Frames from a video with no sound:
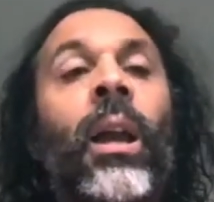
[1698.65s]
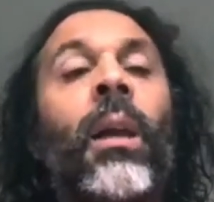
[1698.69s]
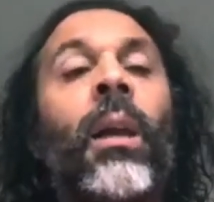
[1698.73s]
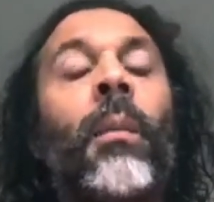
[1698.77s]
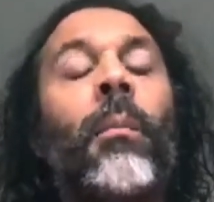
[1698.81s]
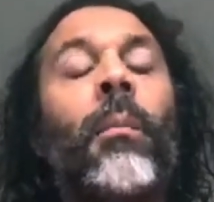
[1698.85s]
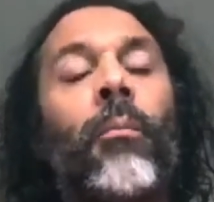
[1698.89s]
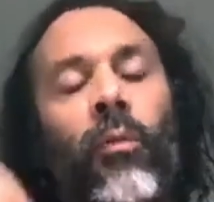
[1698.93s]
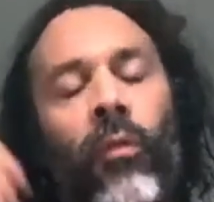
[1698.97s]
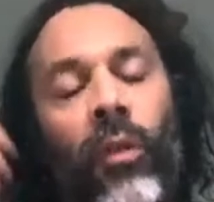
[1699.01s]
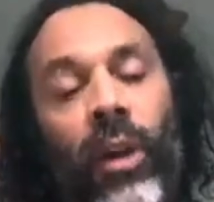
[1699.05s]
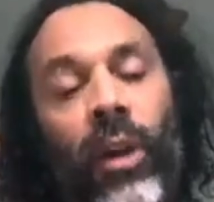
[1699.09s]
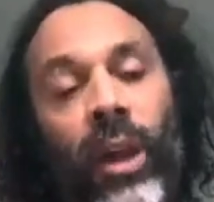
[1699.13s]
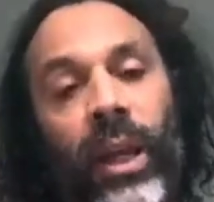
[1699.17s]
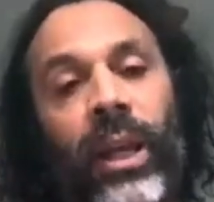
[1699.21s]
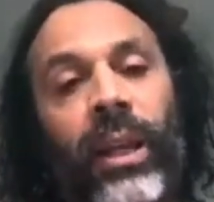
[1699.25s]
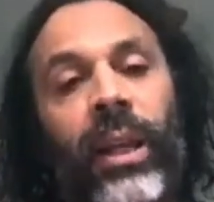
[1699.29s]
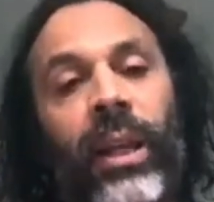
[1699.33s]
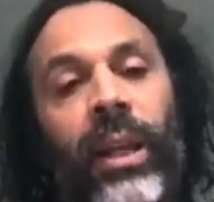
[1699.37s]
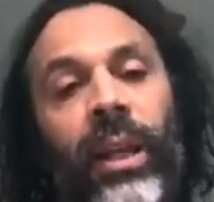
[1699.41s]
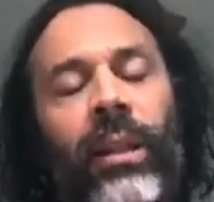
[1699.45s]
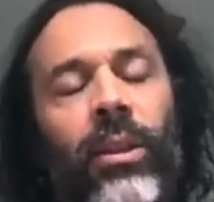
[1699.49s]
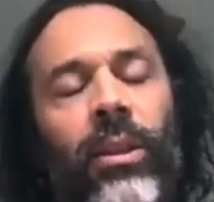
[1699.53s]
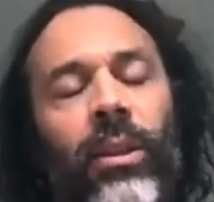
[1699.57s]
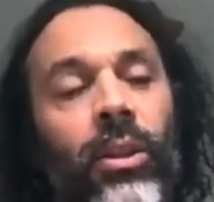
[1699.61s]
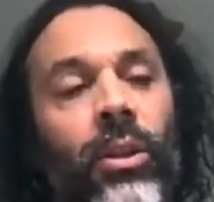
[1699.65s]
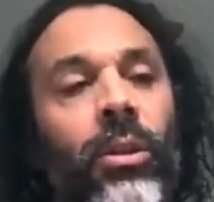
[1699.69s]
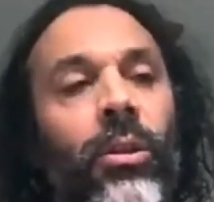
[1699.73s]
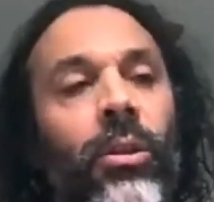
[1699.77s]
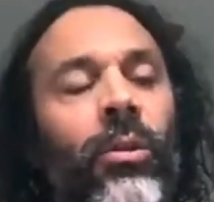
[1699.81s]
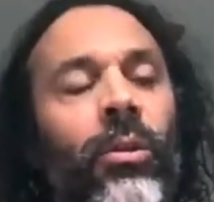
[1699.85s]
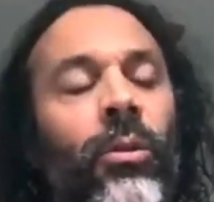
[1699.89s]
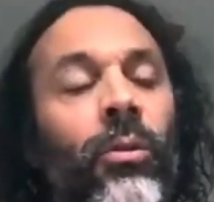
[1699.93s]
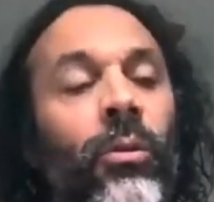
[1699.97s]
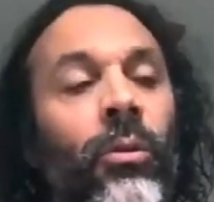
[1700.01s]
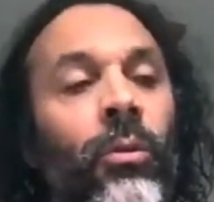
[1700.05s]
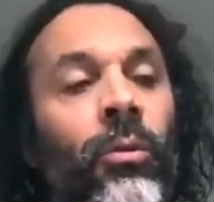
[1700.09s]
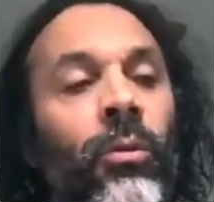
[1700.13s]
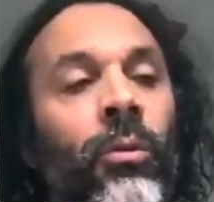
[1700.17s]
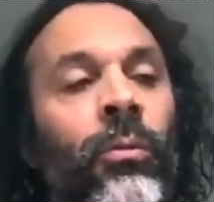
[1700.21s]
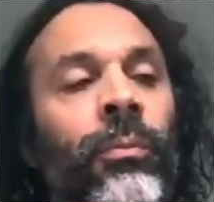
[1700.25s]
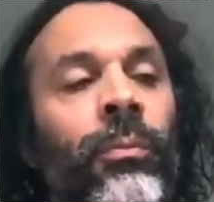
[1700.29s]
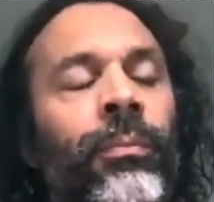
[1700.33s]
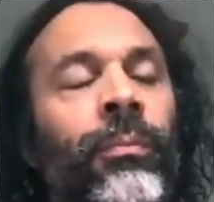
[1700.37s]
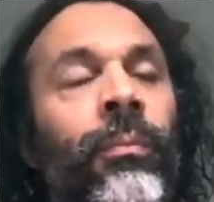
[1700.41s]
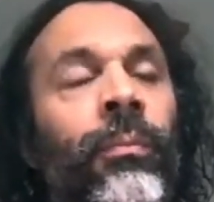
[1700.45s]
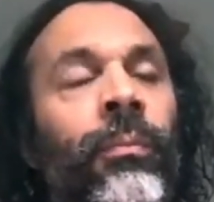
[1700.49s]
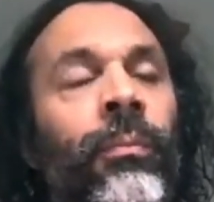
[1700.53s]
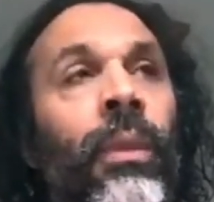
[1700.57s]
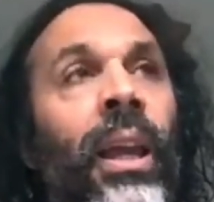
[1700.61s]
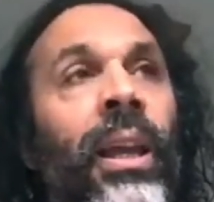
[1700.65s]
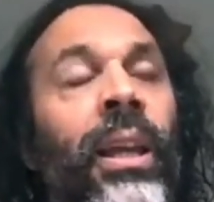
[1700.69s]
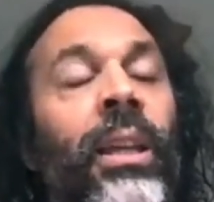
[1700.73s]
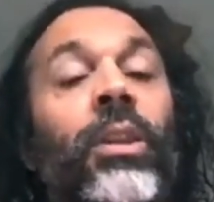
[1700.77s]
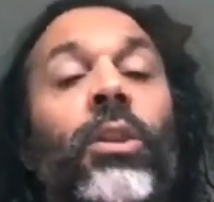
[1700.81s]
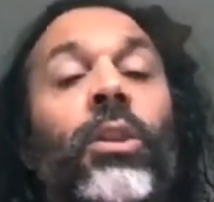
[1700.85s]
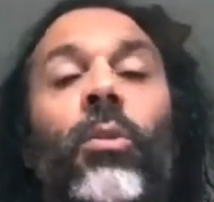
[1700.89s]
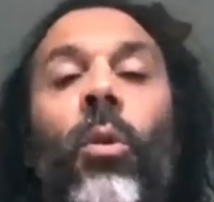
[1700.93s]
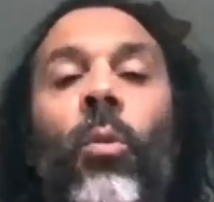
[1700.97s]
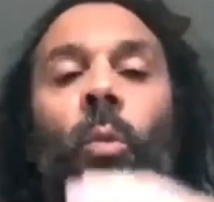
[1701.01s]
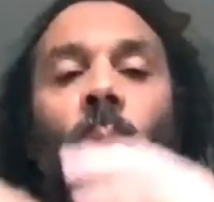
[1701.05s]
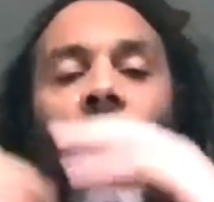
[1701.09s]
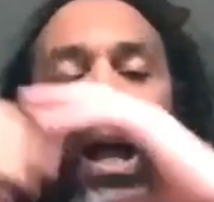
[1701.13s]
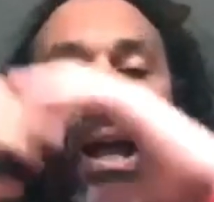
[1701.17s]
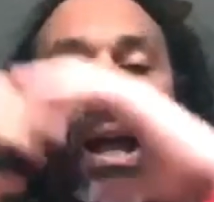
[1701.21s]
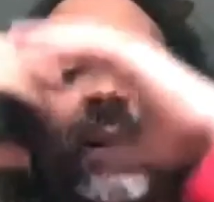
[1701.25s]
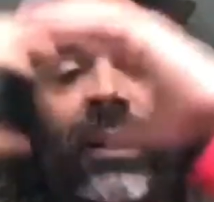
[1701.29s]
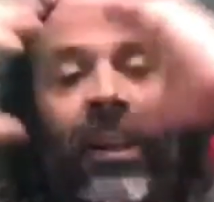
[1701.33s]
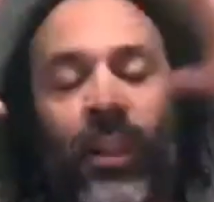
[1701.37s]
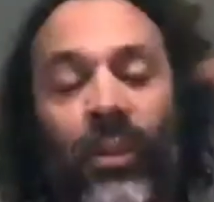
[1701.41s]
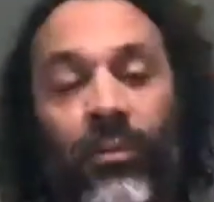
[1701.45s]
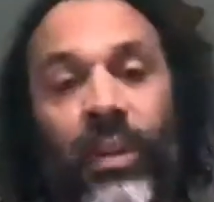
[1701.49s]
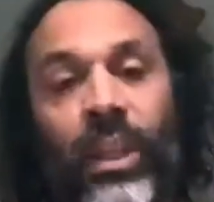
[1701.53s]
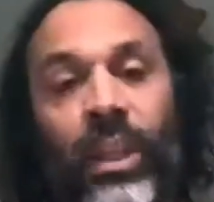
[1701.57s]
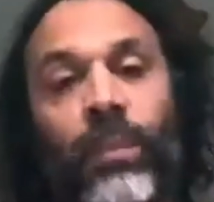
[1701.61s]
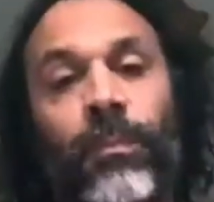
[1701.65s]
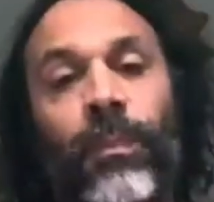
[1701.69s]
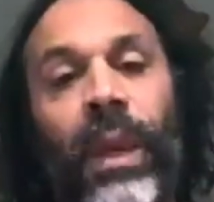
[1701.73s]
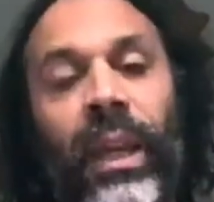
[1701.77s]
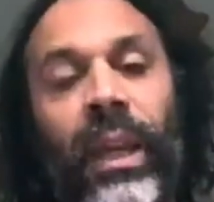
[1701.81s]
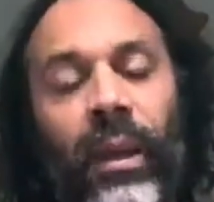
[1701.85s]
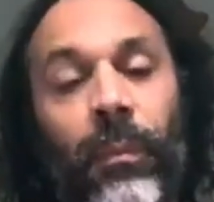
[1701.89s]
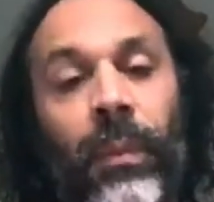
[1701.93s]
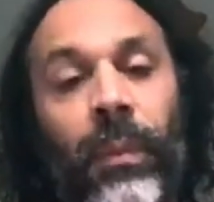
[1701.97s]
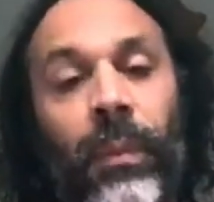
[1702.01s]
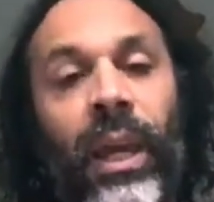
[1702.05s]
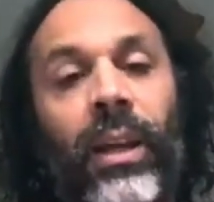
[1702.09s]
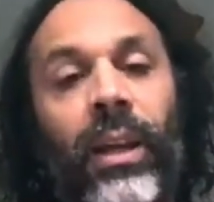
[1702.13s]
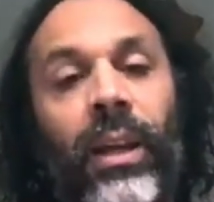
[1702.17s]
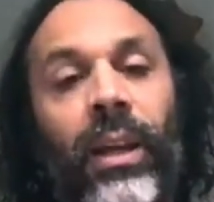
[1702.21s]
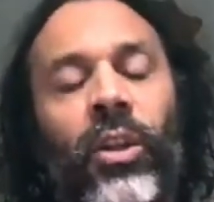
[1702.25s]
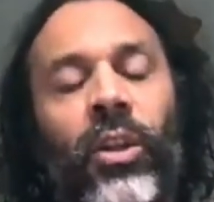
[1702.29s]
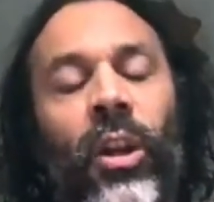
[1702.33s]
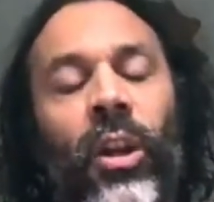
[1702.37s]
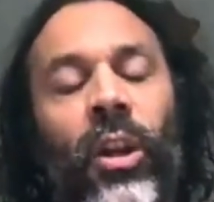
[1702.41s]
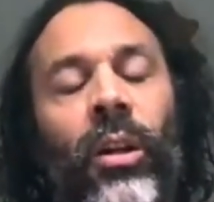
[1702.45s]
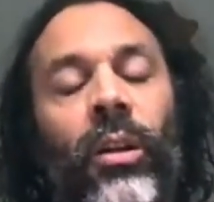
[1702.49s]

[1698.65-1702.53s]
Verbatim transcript: bringing into awareness this bigger picture,